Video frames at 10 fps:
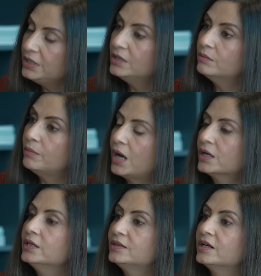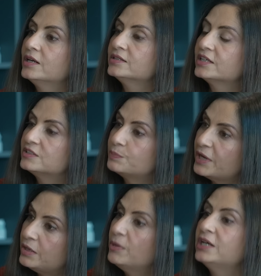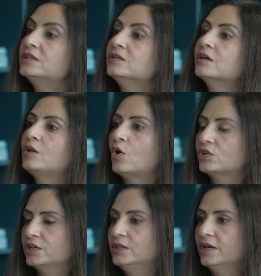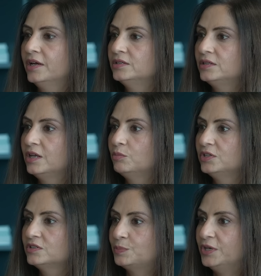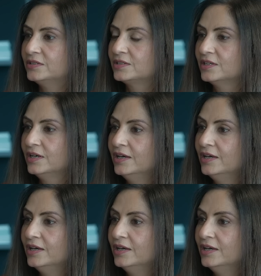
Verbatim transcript: been a market that has experimented a lot in the entertainment space.